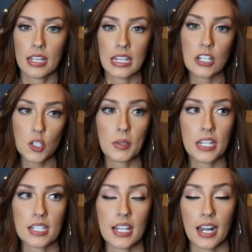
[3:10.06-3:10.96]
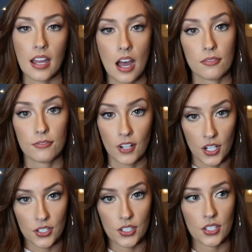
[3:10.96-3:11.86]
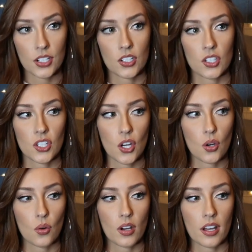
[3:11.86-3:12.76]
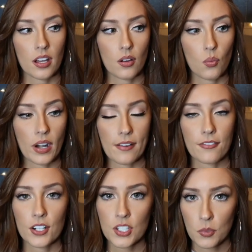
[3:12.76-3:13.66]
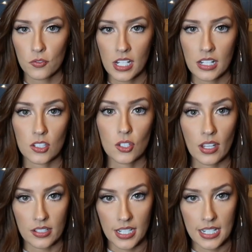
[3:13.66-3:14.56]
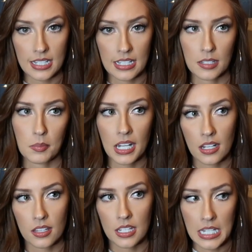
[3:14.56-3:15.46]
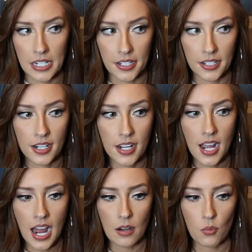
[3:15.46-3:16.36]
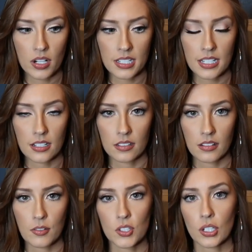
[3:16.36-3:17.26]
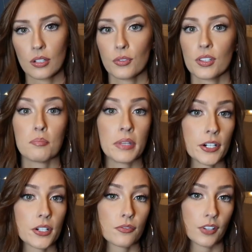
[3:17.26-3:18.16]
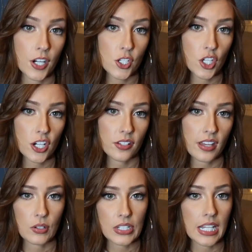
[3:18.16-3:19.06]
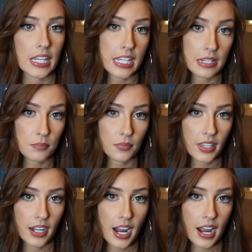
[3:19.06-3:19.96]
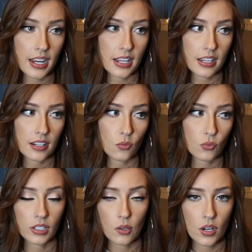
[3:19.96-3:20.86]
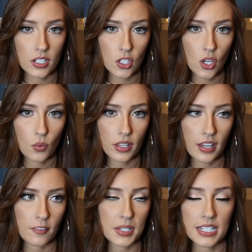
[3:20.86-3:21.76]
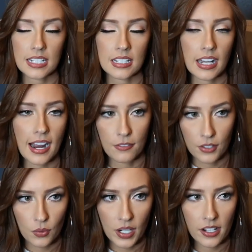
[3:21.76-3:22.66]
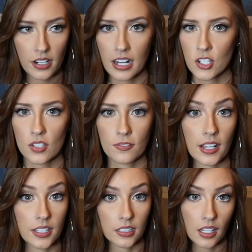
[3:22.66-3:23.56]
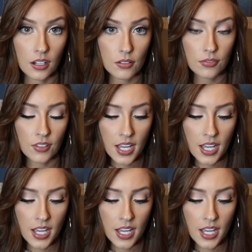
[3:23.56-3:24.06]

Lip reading: each piece that I got first. So when I first moved in 2019, the beginning of the year, I was looking for the mirrored furniture. That was the theme that I really wanted to go with. I've been seeing it everywhere and I just fell in love.